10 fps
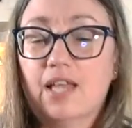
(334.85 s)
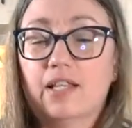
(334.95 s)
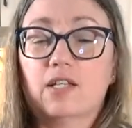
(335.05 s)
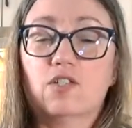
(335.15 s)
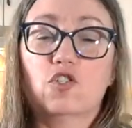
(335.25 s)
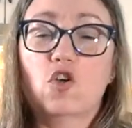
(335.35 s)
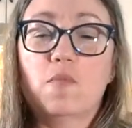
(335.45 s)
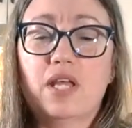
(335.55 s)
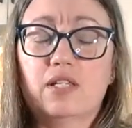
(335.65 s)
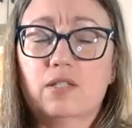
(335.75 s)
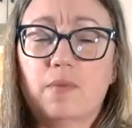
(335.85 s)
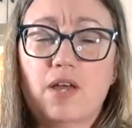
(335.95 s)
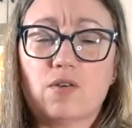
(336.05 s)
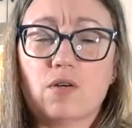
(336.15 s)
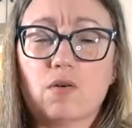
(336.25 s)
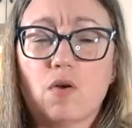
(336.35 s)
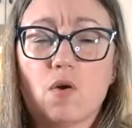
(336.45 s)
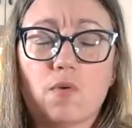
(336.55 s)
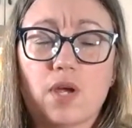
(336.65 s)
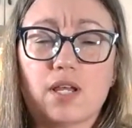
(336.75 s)
like a snowman sweater
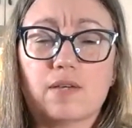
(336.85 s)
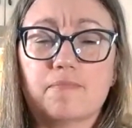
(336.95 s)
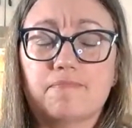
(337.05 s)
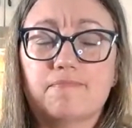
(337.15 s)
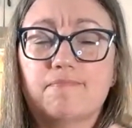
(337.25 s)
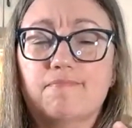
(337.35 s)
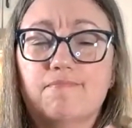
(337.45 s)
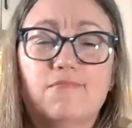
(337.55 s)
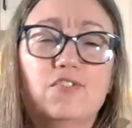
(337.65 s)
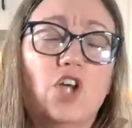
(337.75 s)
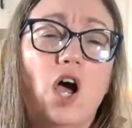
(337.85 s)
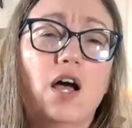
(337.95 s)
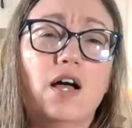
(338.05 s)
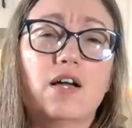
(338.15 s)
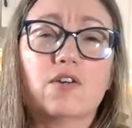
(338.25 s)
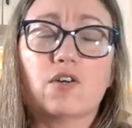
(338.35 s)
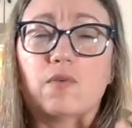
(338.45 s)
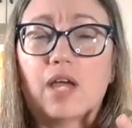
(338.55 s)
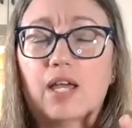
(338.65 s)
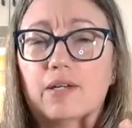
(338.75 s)
or a dog or
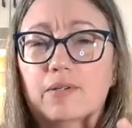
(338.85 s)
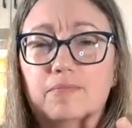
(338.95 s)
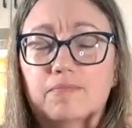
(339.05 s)
a,